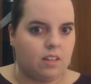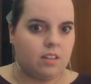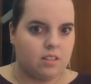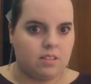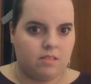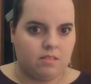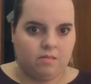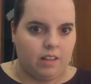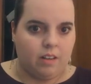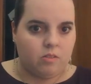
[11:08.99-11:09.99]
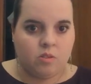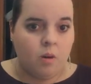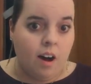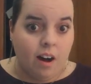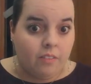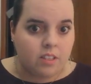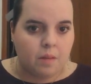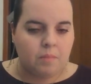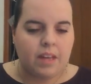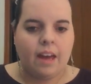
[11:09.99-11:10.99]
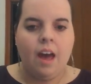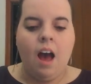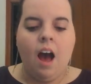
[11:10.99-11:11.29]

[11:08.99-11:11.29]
Like it's you know, Suave or something.